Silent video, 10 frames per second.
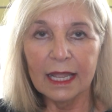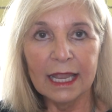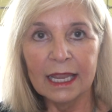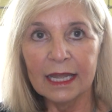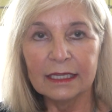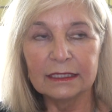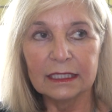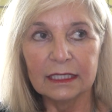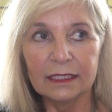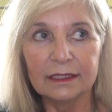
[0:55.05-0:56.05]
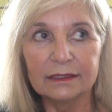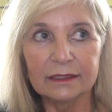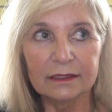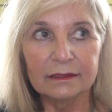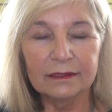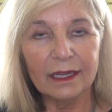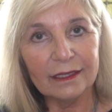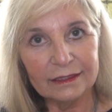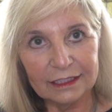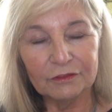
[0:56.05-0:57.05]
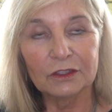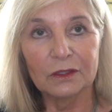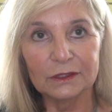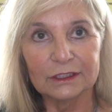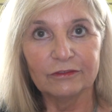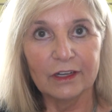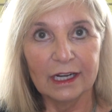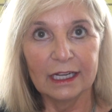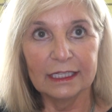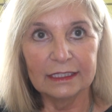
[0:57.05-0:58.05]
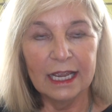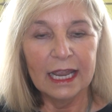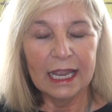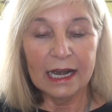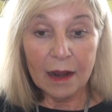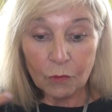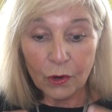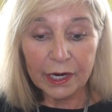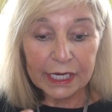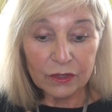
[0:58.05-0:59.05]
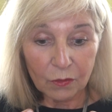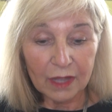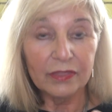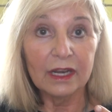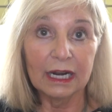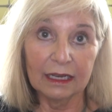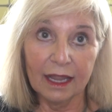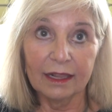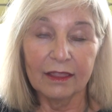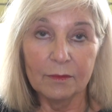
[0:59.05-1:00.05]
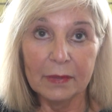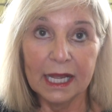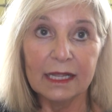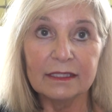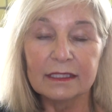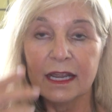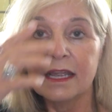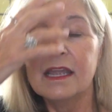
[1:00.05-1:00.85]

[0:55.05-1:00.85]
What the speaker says: and it's kind of difficult to find. And I'm wearing the one that I like the best.